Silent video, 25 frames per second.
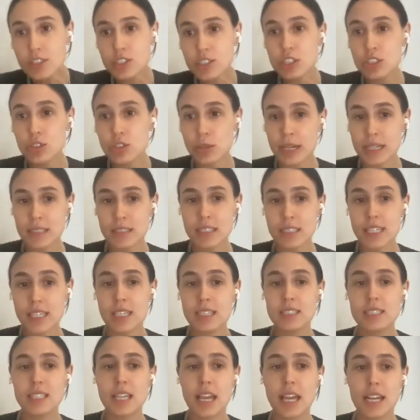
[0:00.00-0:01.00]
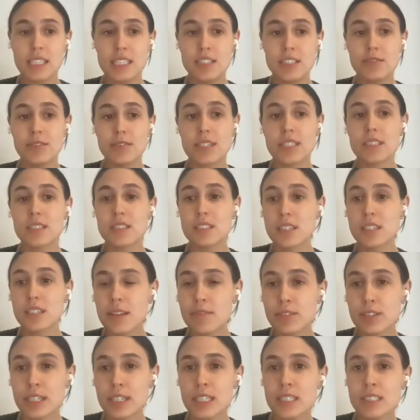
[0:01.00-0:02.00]
to translate scientific
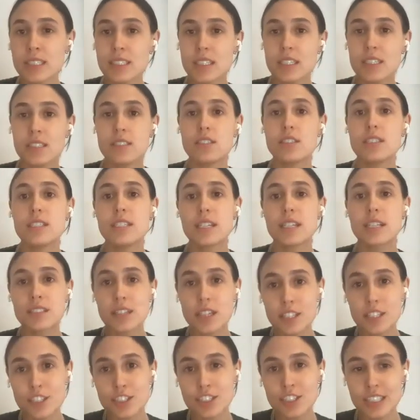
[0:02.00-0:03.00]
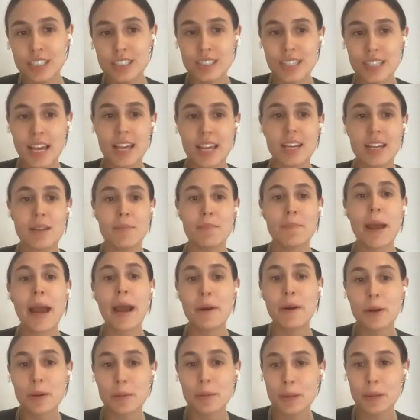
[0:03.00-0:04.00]
discoveries into technologies that
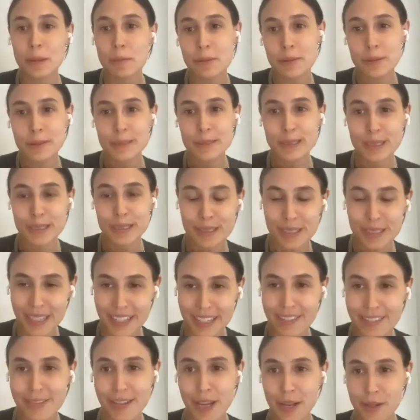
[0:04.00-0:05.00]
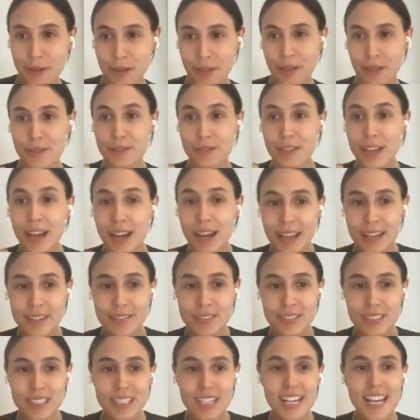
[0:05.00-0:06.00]
empower people to live healthier
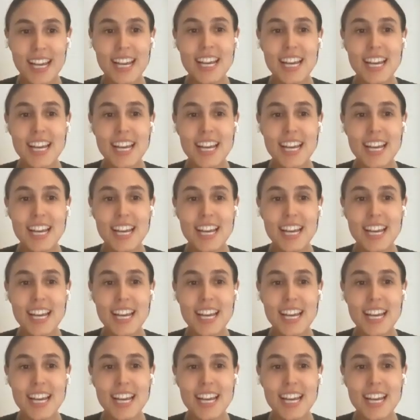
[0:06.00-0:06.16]
lives.